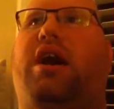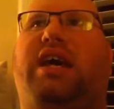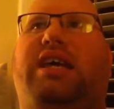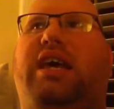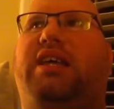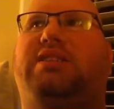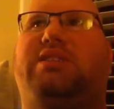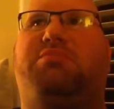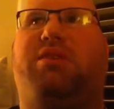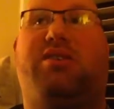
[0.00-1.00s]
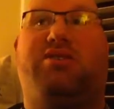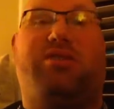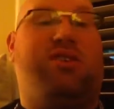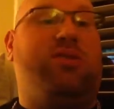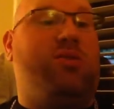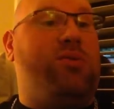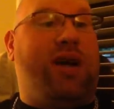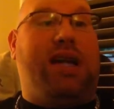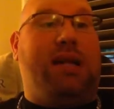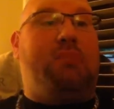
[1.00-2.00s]
I can't sleep because of you, I
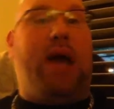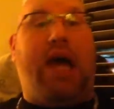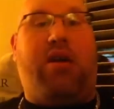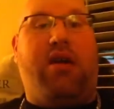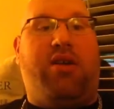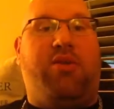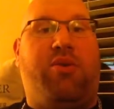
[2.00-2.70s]
need background